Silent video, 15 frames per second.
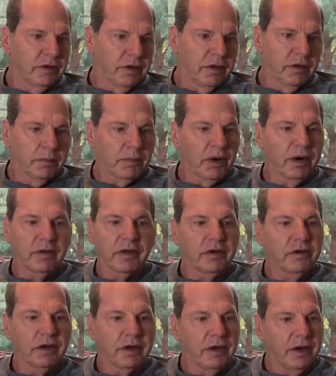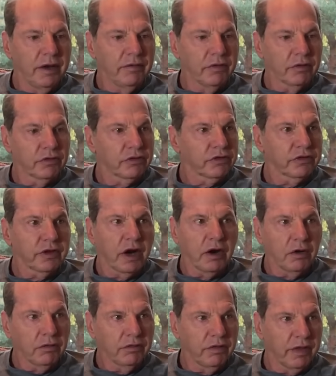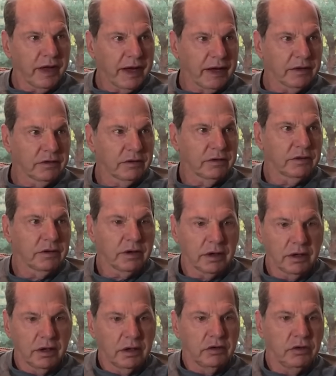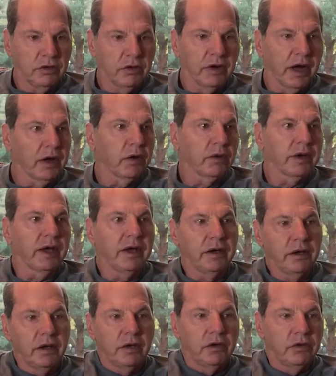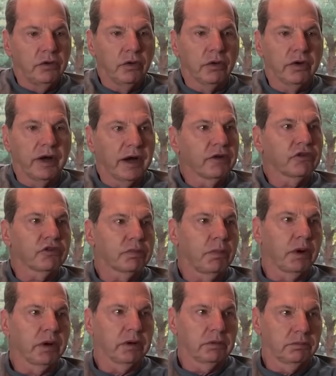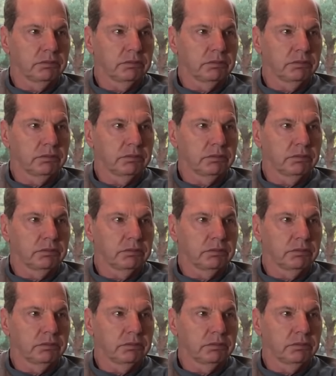the other part of that, you can never solve that. You're not okay, you're not smart.